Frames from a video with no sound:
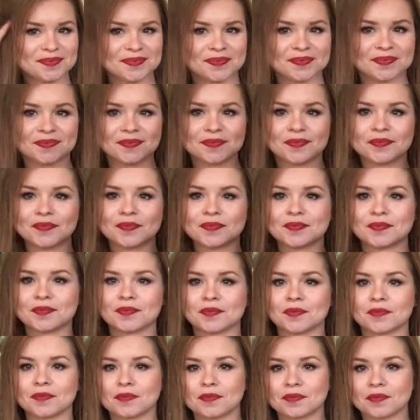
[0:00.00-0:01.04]

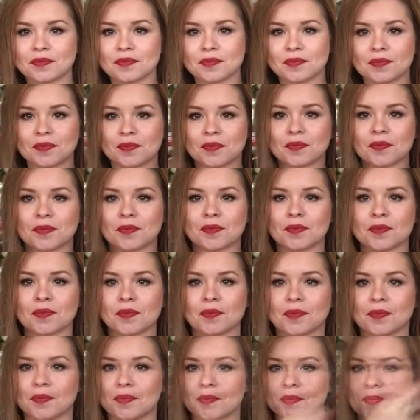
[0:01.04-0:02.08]

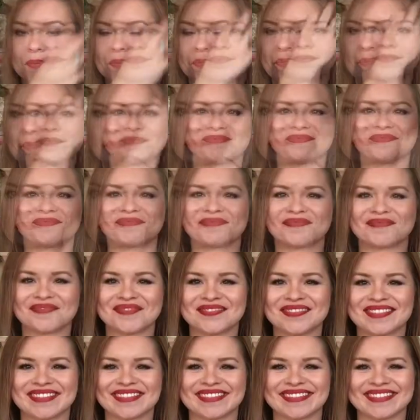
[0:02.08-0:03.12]

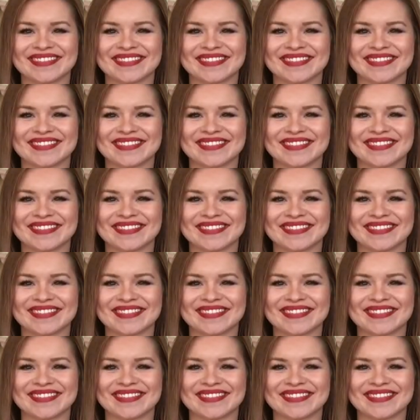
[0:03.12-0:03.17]
No words are spoken by the person on screen.